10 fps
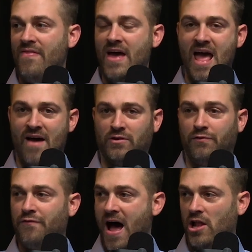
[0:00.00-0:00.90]
And then have to
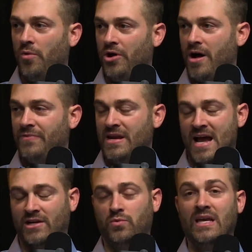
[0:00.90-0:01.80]
follow it up the
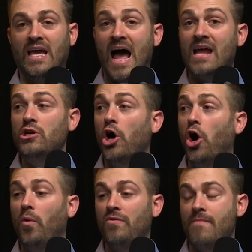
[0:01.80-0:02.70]
next week. And I
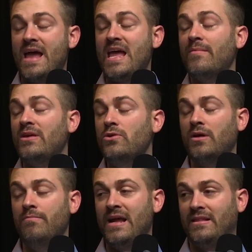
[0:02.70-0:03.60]
know with Miami, you
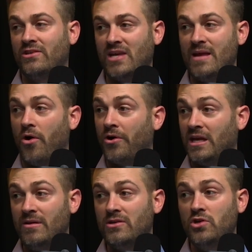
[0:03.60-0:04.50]
can make the same
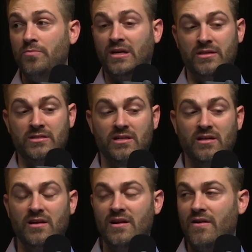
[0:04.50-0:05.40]
argument too because
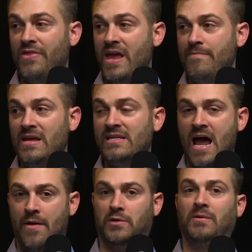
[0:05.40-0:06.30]
they beat
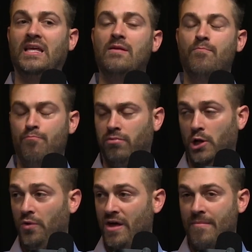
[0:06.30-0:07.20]
Dallas, but they didn't
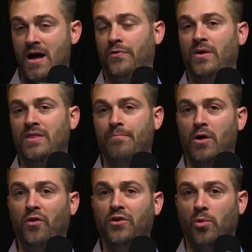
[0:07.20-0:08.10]
blow them out the way that
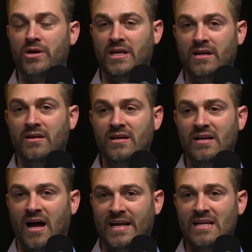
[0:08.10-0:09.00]
Baltimore did
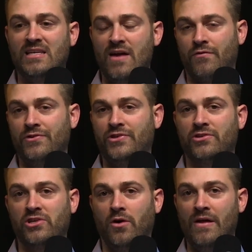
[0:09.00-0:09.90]
against San
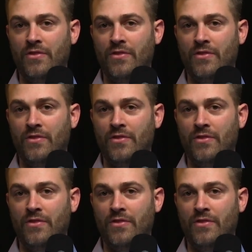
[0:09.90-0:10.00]
Francisco.